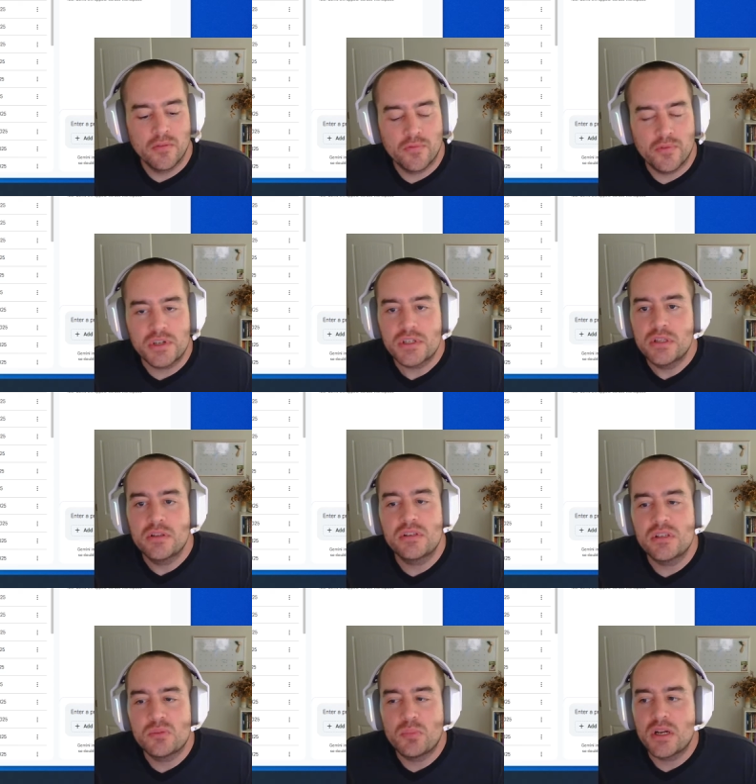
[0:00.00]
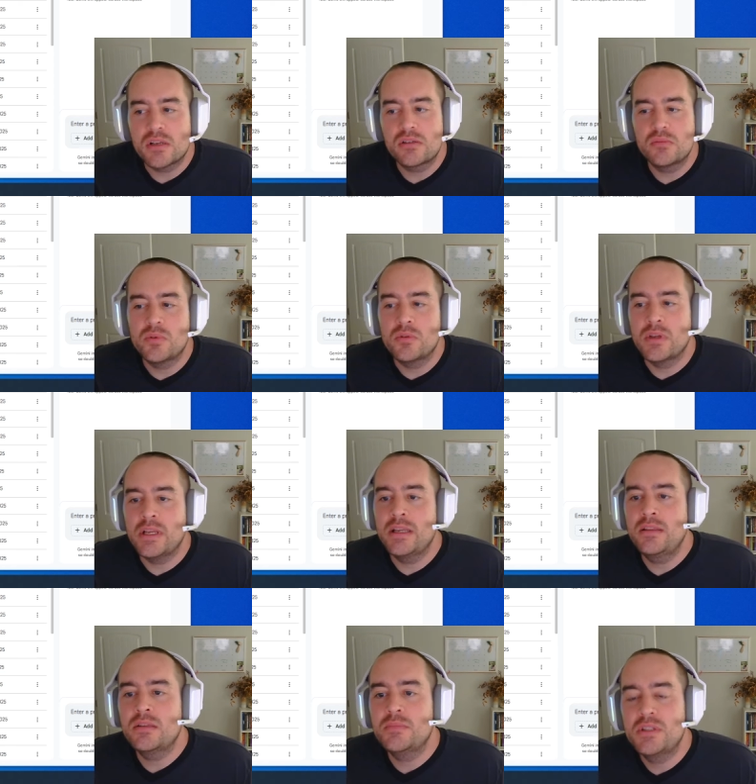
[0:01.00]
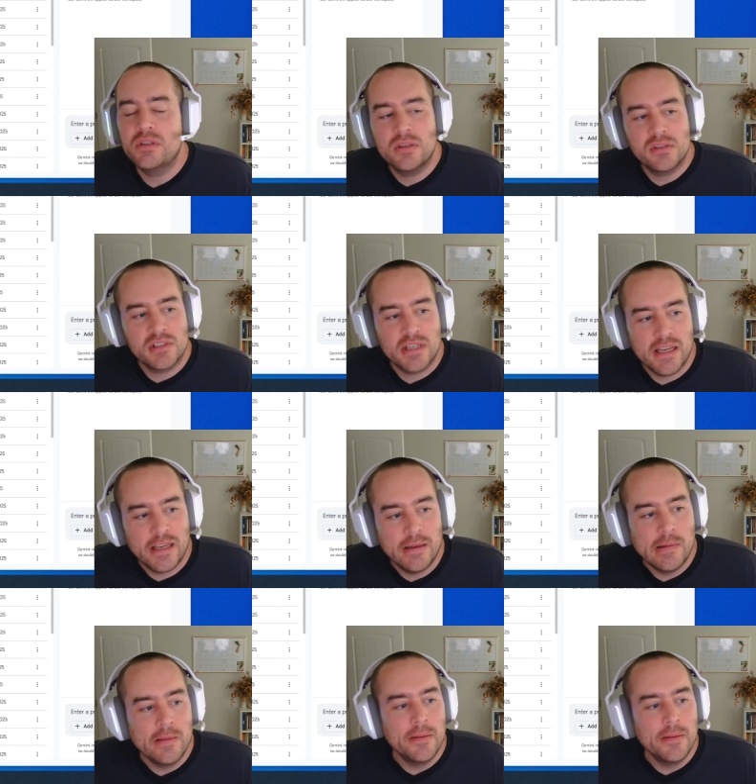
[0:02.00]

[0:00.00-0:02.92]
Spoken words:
frictionless as possible and get them to decide,